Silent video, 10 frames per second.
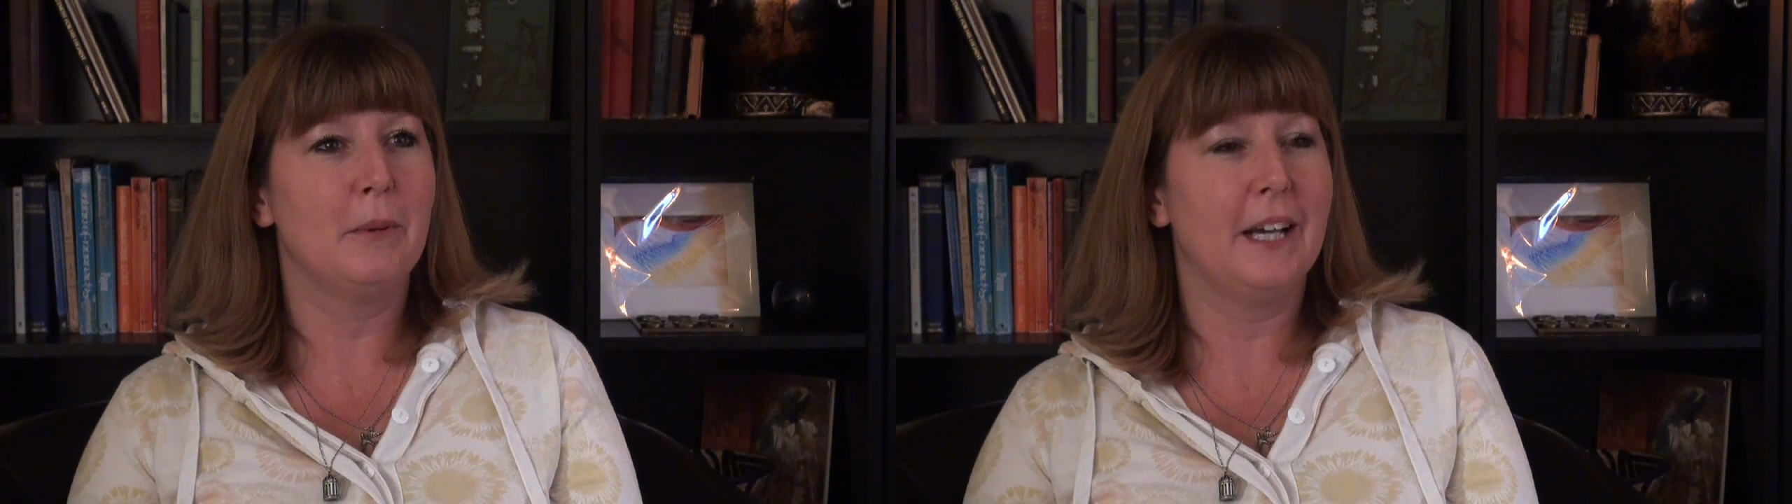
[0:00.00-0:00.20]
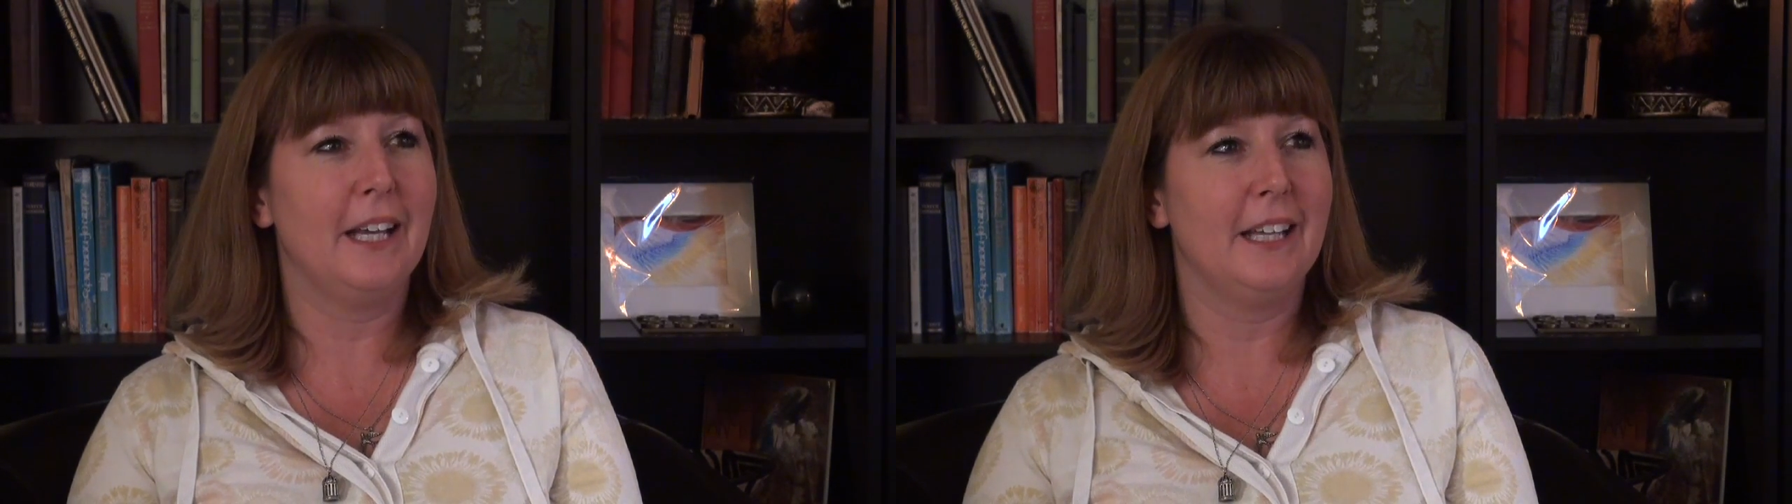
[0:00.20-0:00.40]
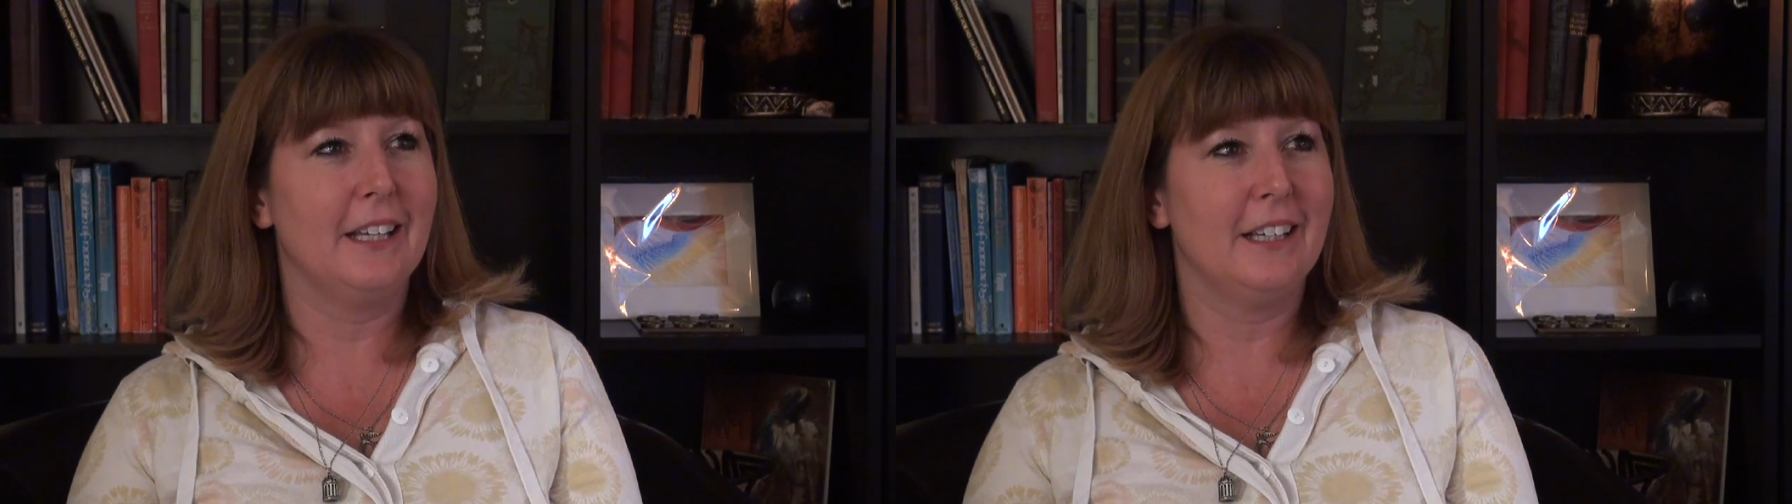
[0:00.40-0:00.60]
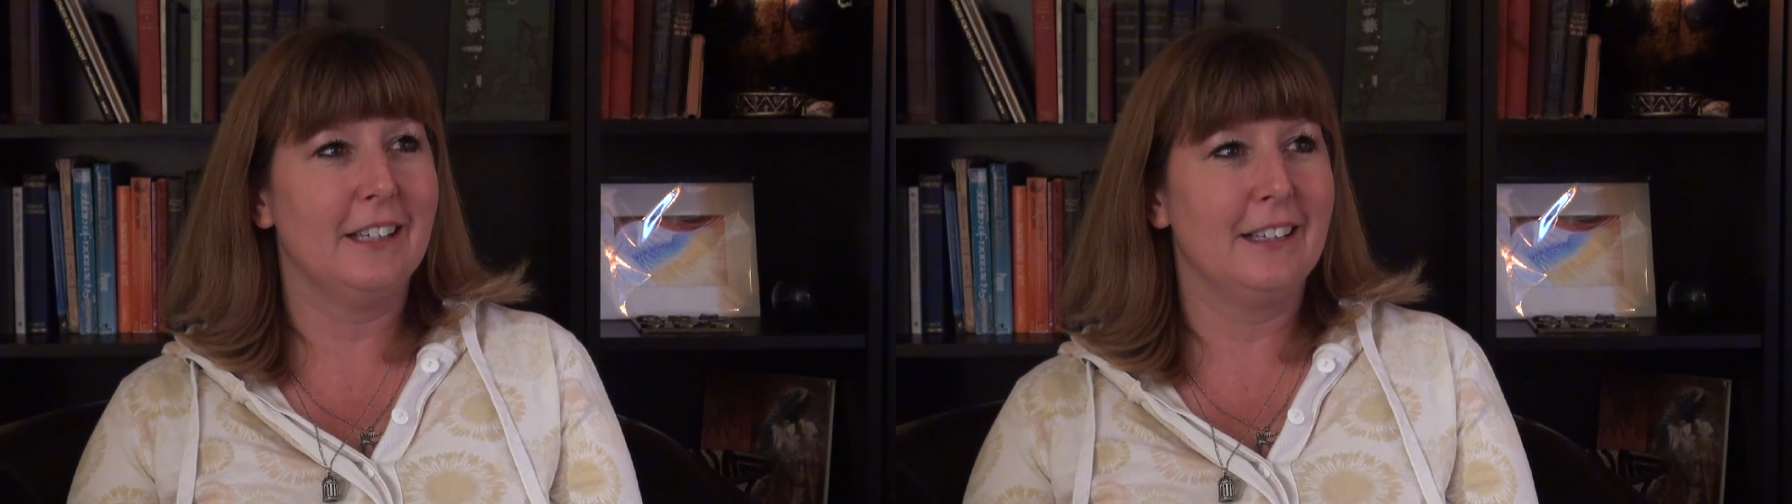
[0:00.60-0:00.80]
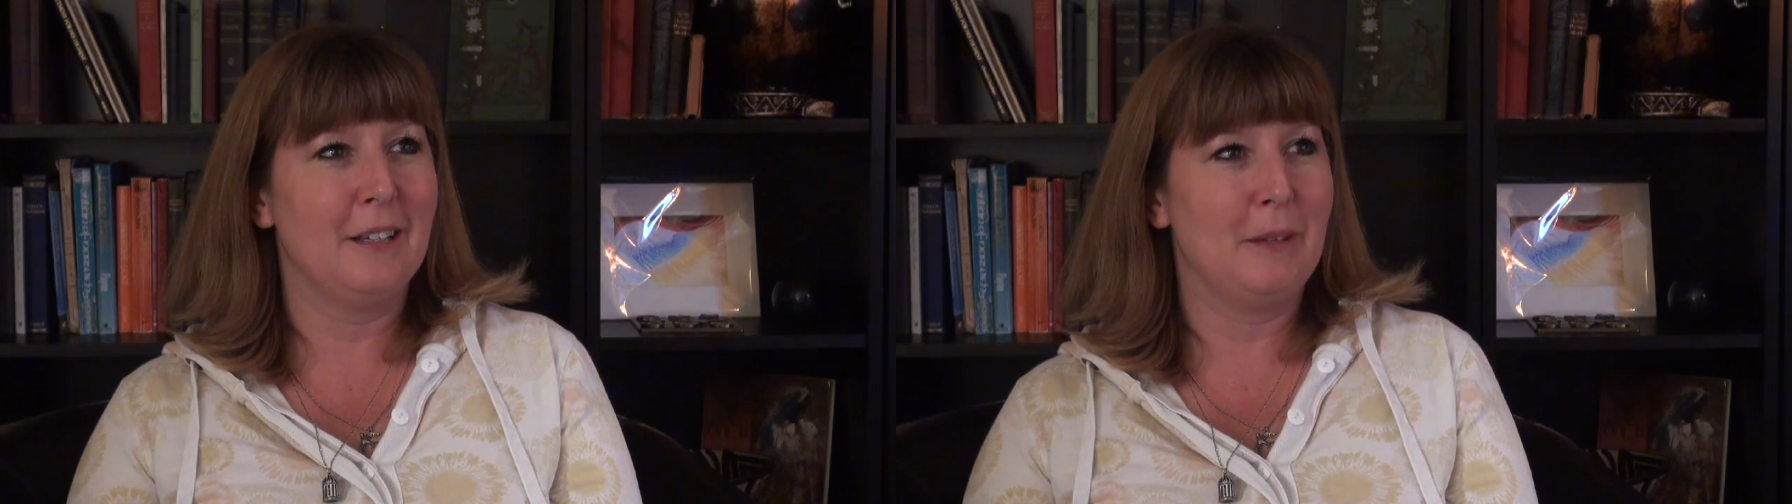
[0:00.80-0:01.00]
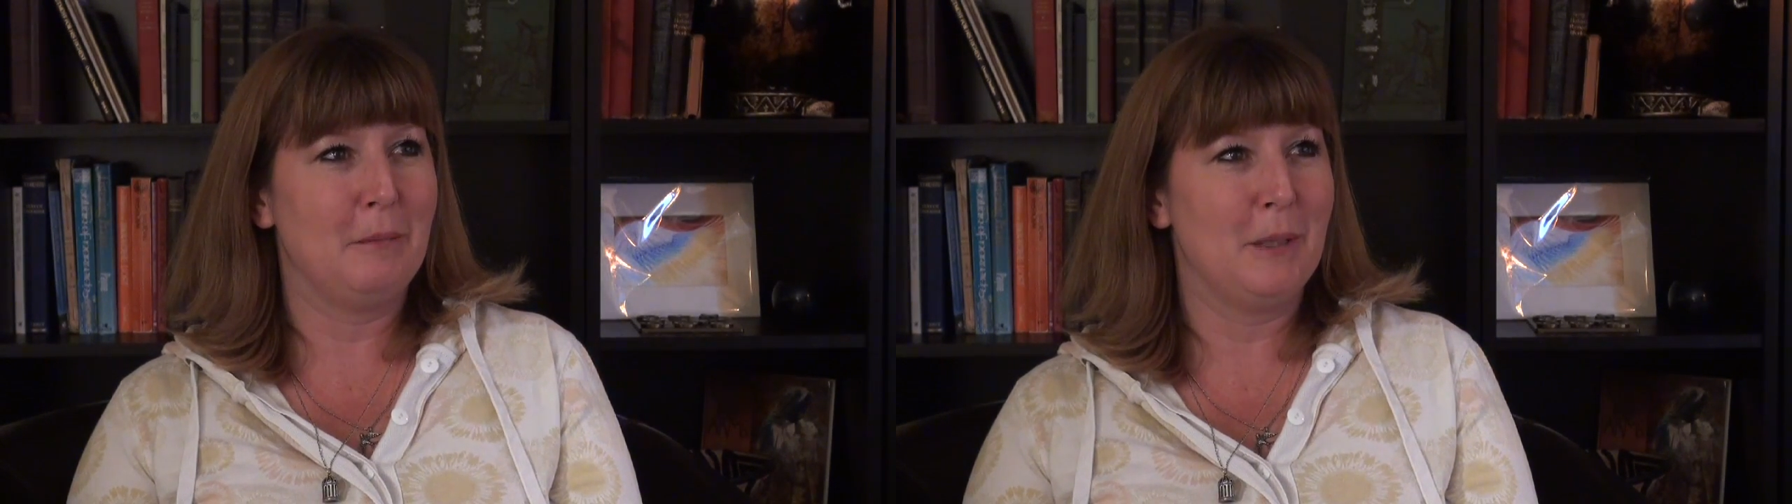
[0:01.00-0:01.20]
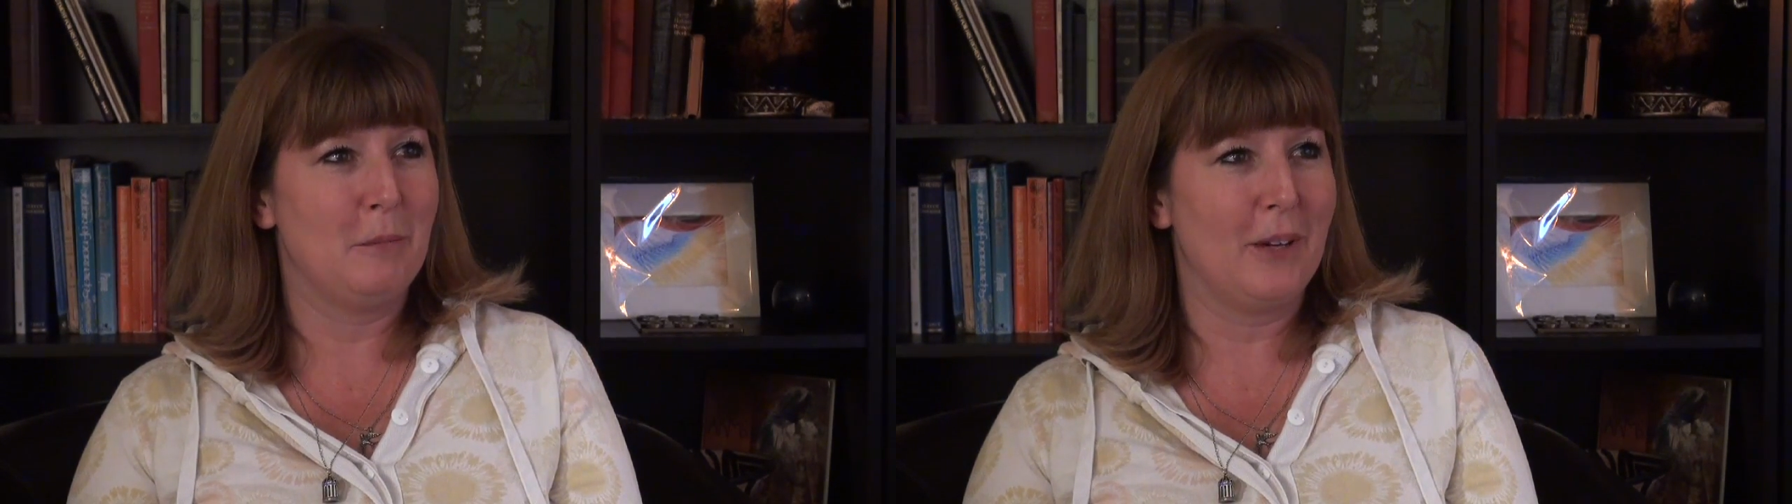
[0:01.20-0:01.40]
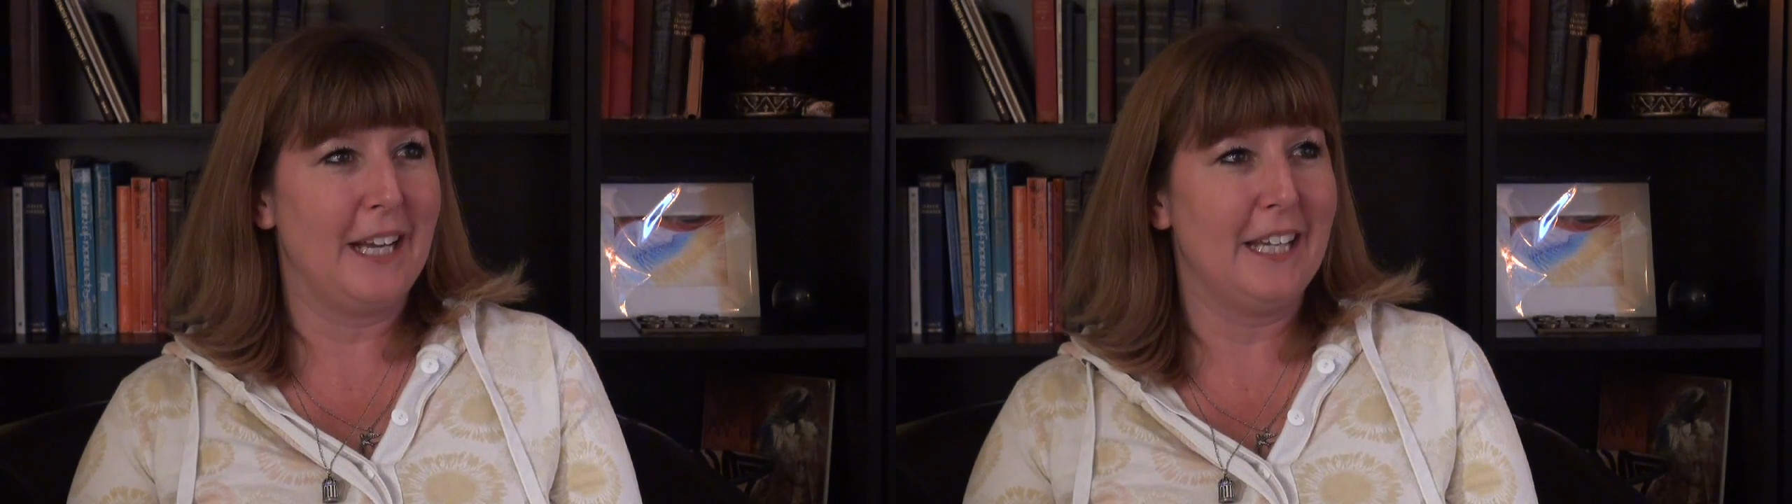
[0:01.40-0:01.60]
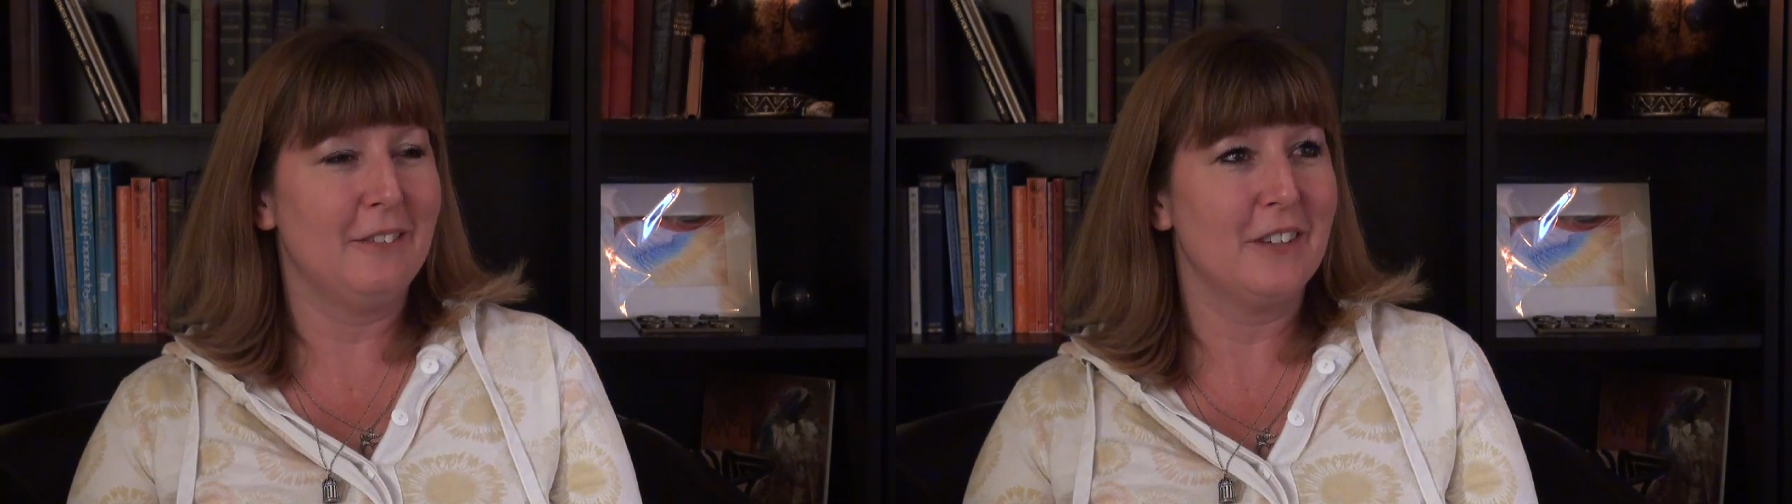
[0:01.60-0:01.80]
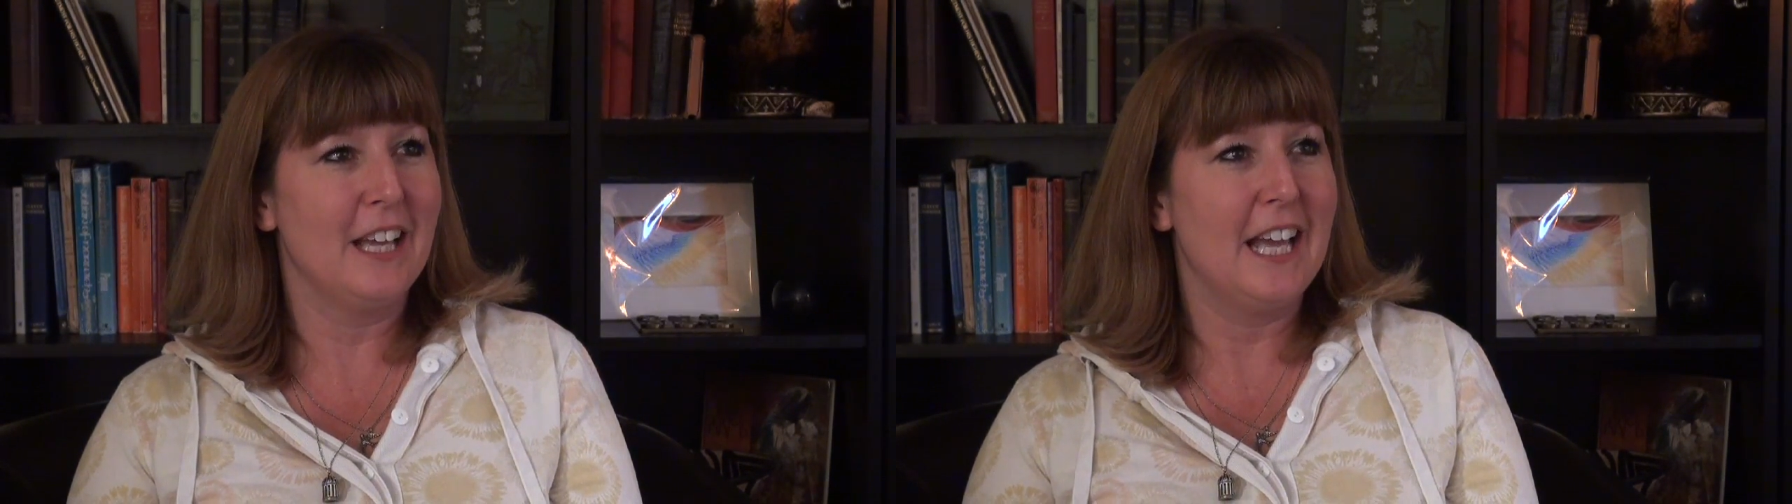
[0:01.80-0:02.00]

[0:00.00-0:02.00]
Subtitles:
but they made me brave.